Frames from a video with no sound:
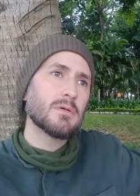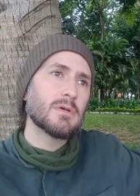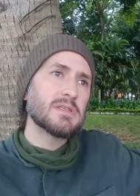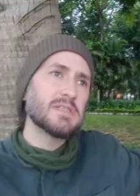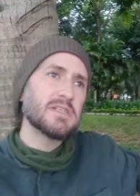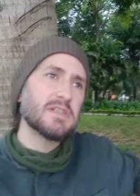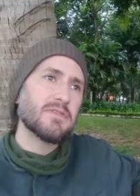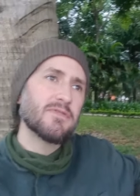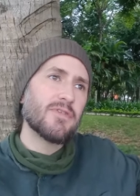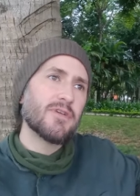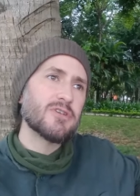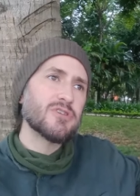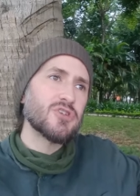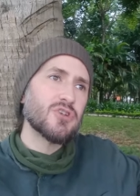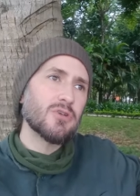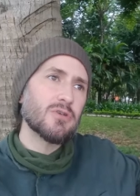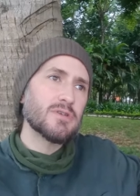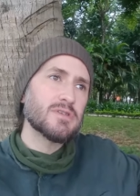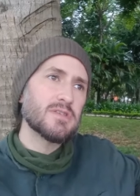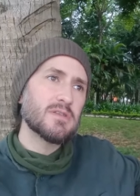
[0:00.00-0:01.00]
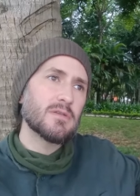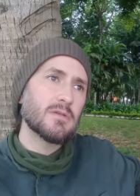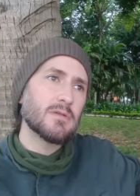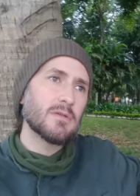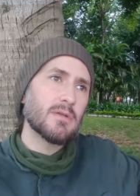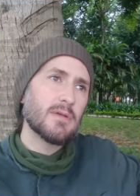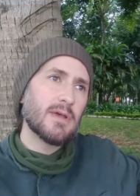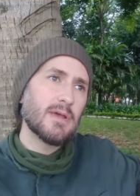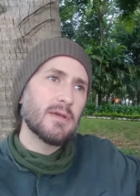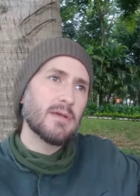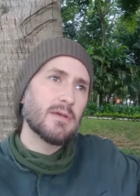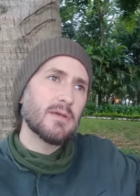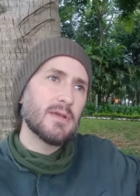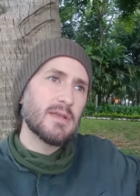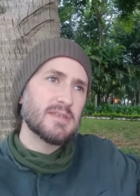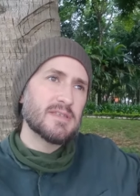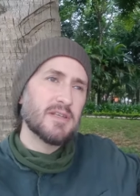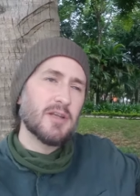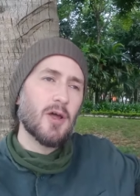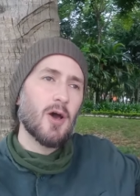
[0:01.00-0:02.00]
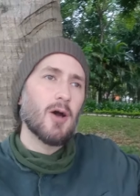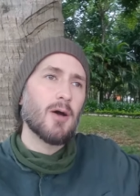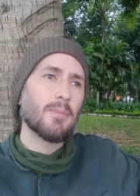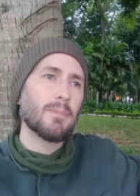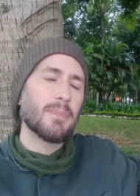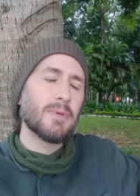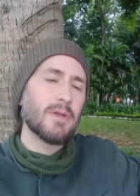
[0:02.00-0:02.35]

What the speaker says: It's an adventure. It's an op,